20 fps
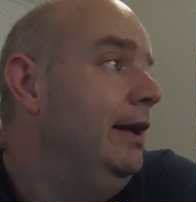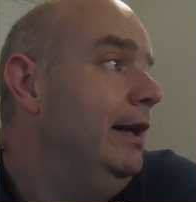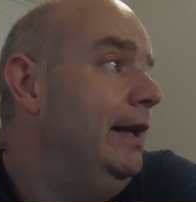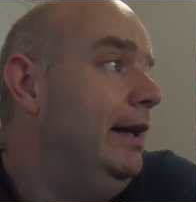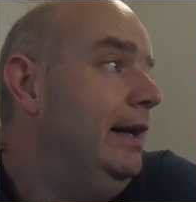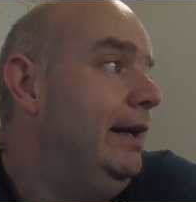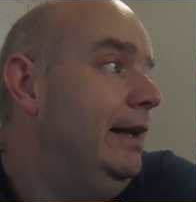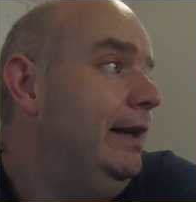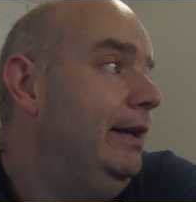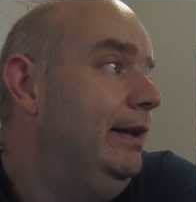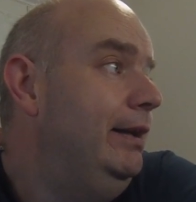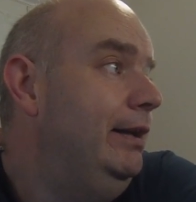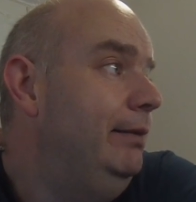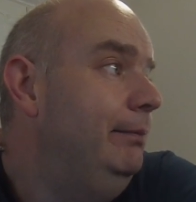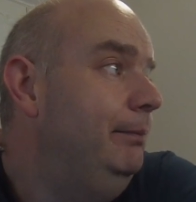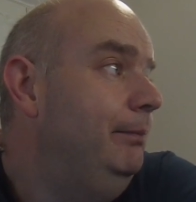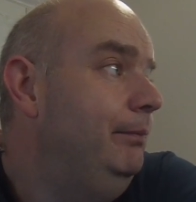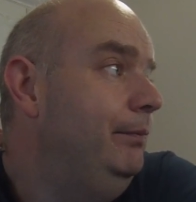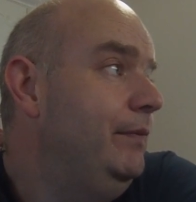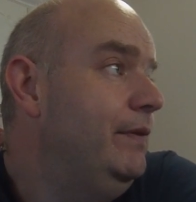
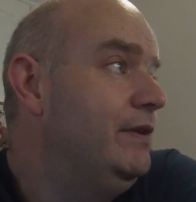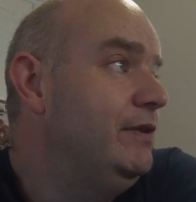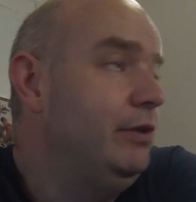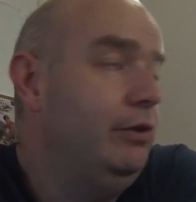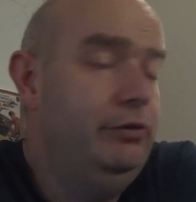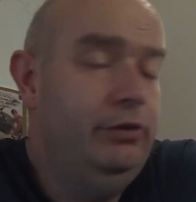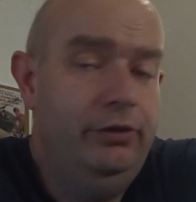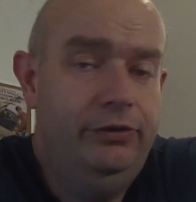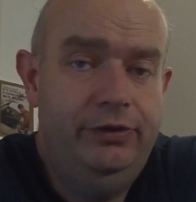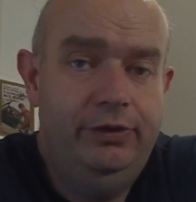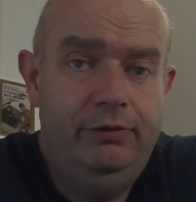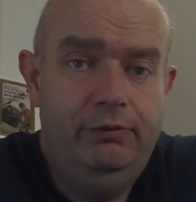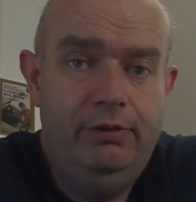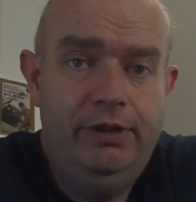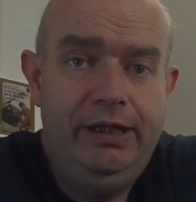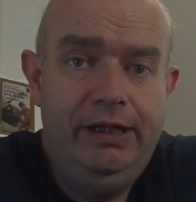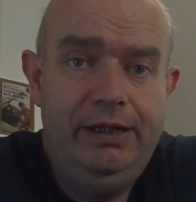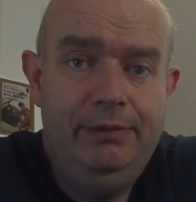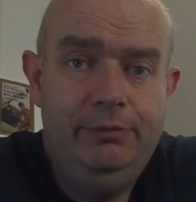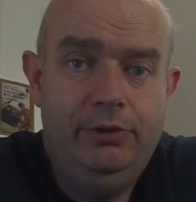Um, so nothing
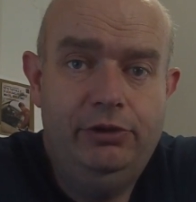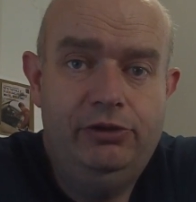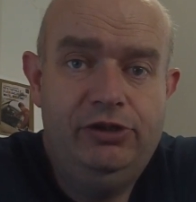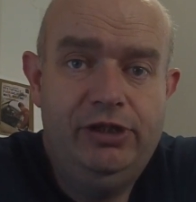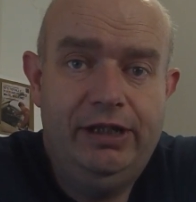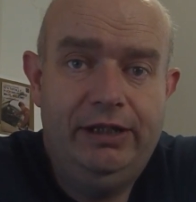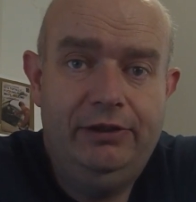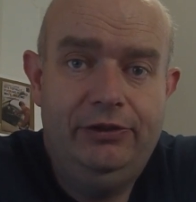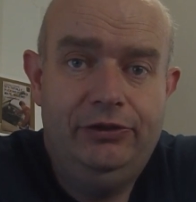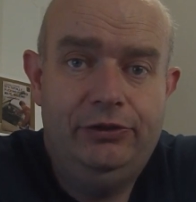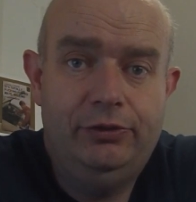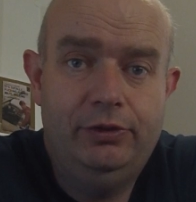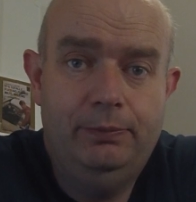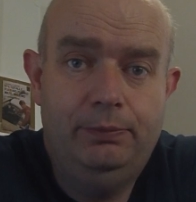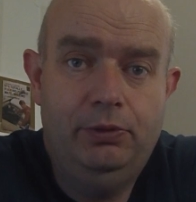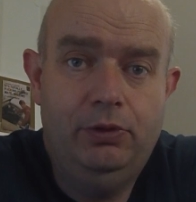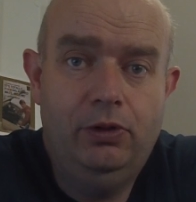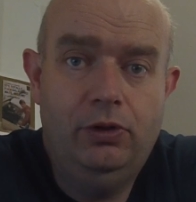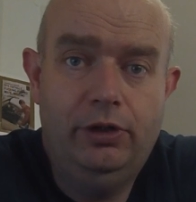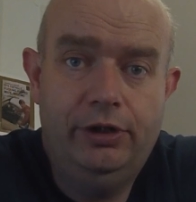really much else to
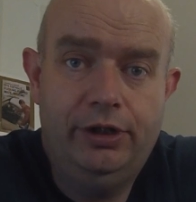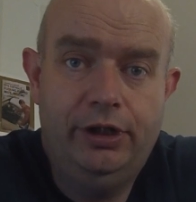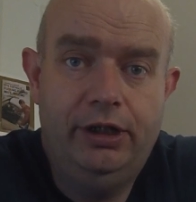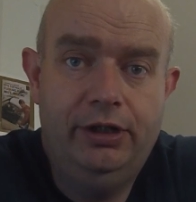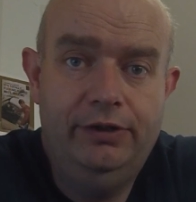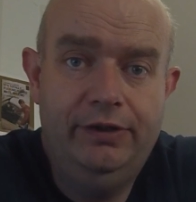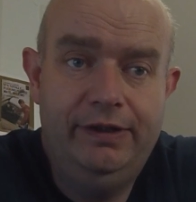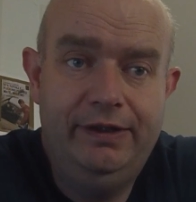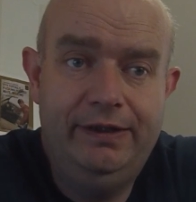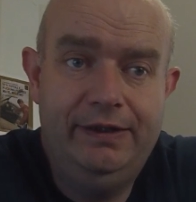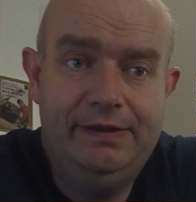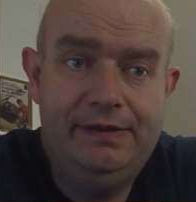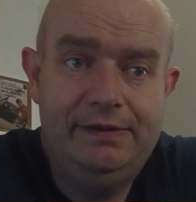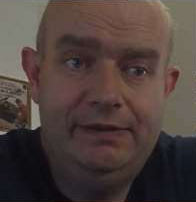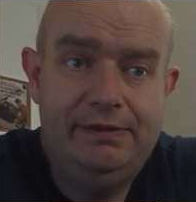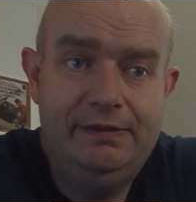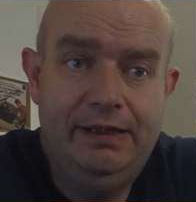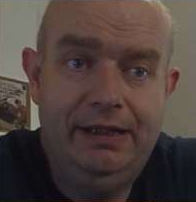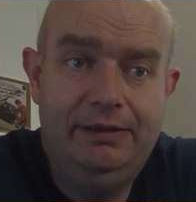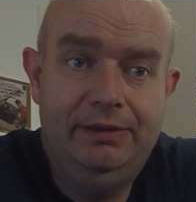report on
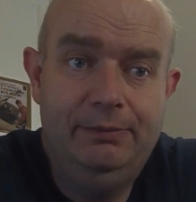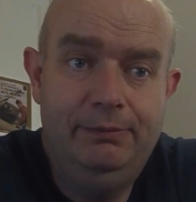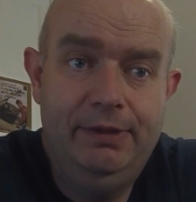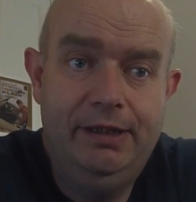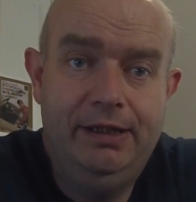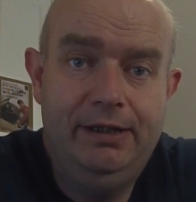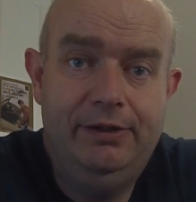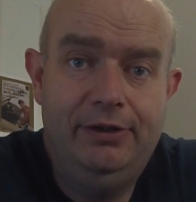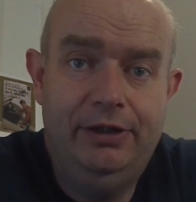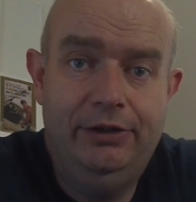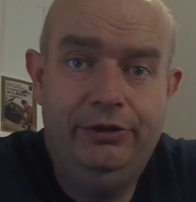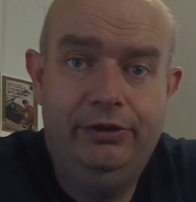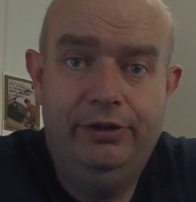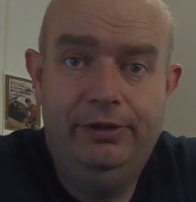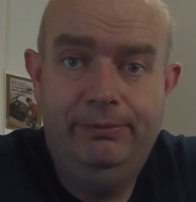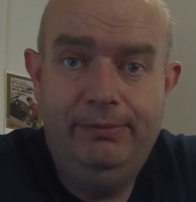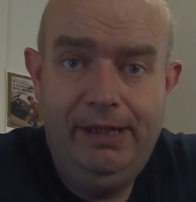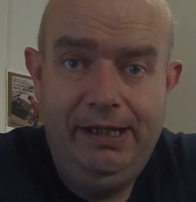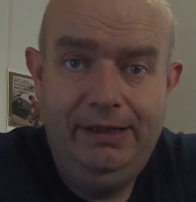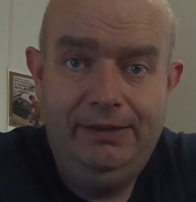this at the minute. I'm going
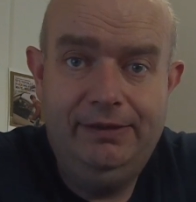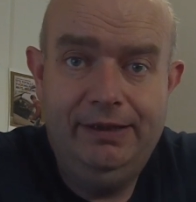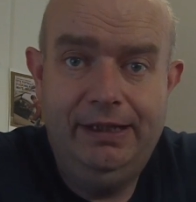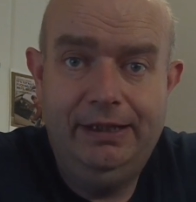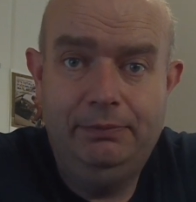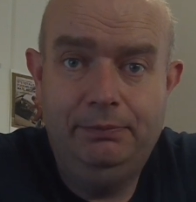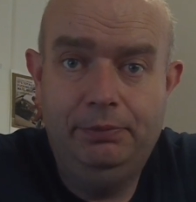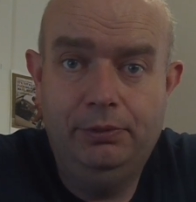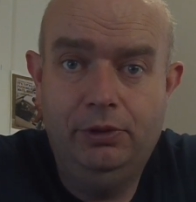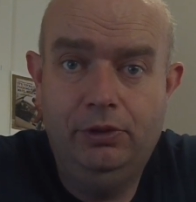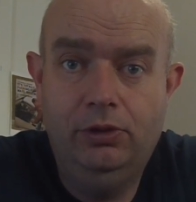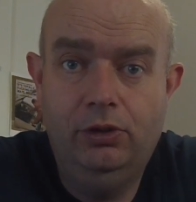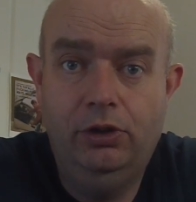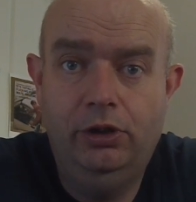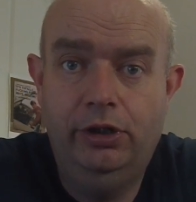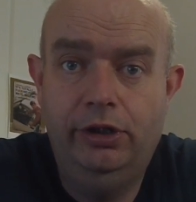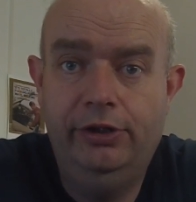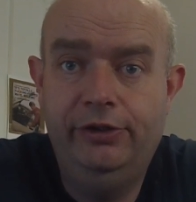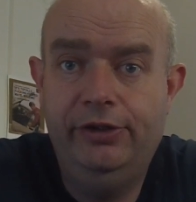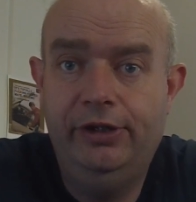to make that
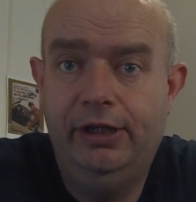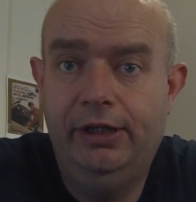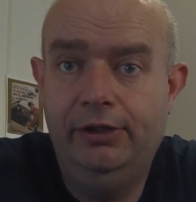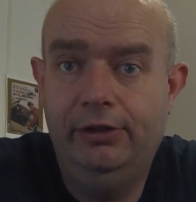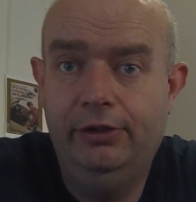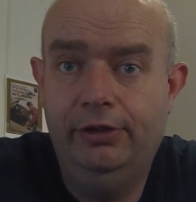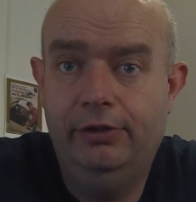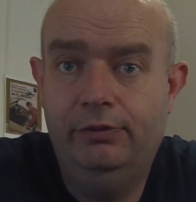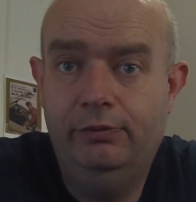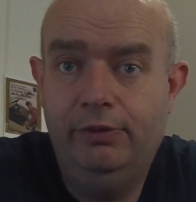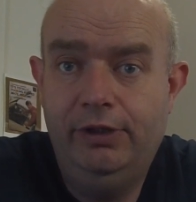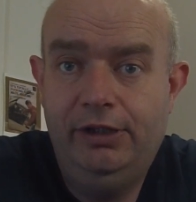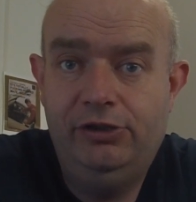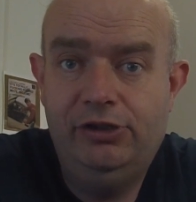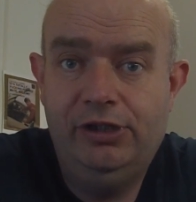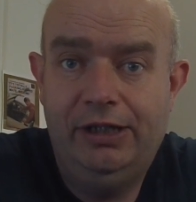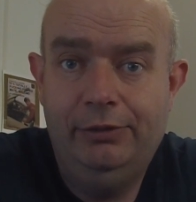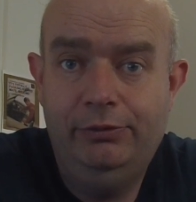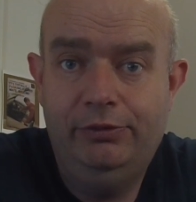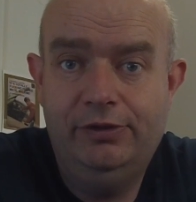board. I'm going to
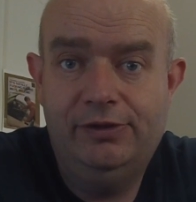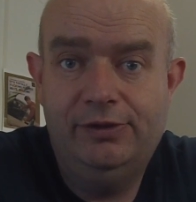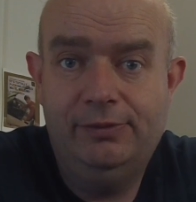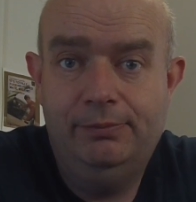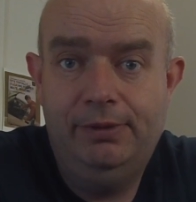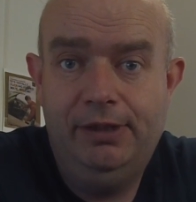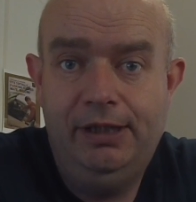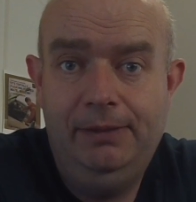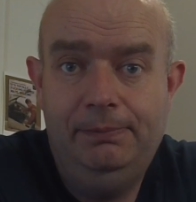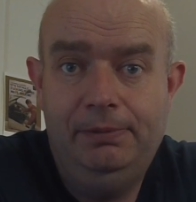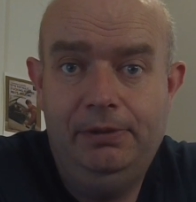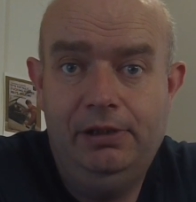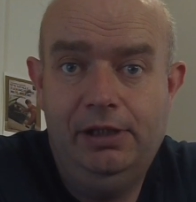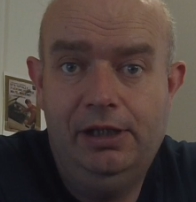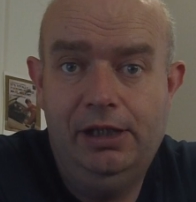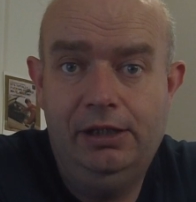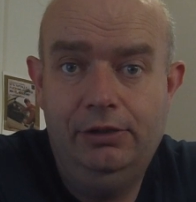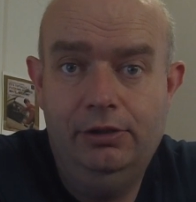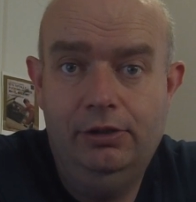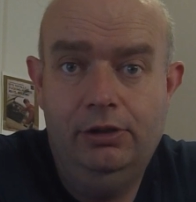reach out to some people
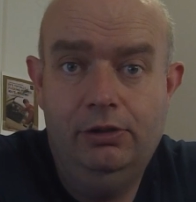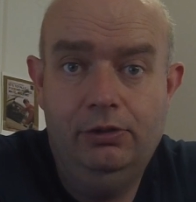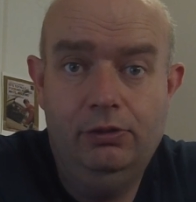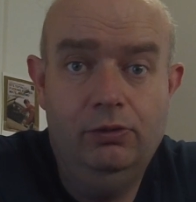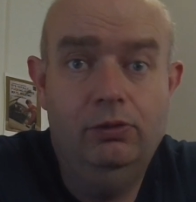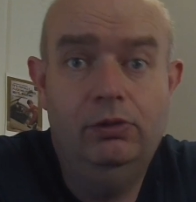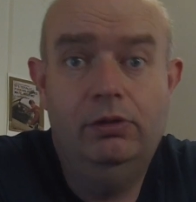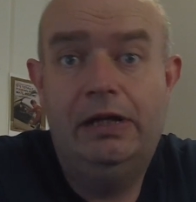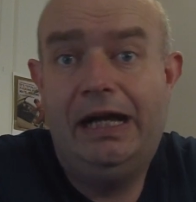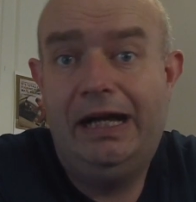I know.